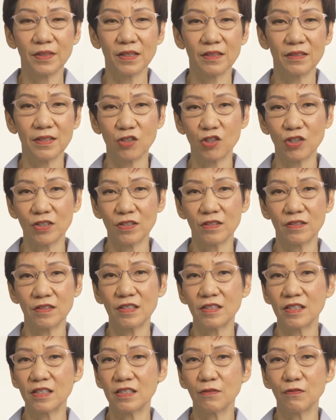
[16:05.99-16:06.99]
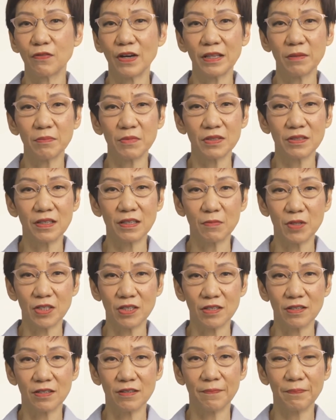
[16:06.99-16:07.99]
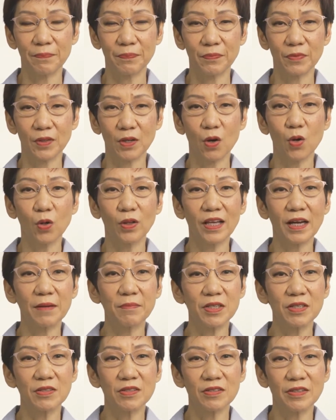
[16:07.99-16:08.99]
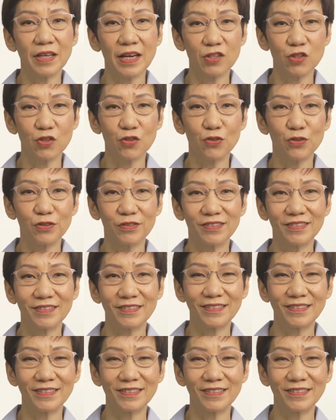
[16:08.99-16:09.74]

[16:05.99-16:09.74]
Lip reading: such as City Developments Limited, Olam International,